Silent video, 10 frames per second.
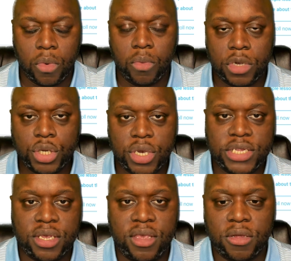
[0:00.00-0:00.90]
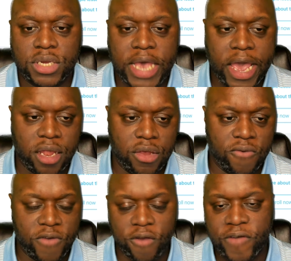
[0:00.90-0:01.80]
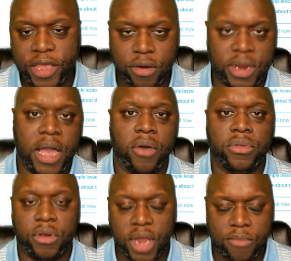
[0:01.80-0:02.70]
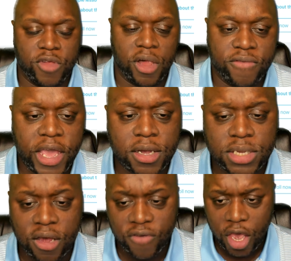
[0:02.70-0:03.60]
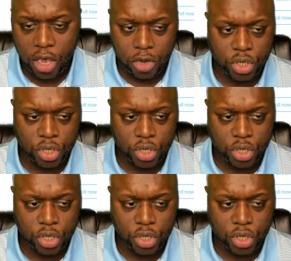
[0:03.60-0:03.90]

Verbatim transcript: Once you get to the other side, you verify your account and your name, all that good stuff.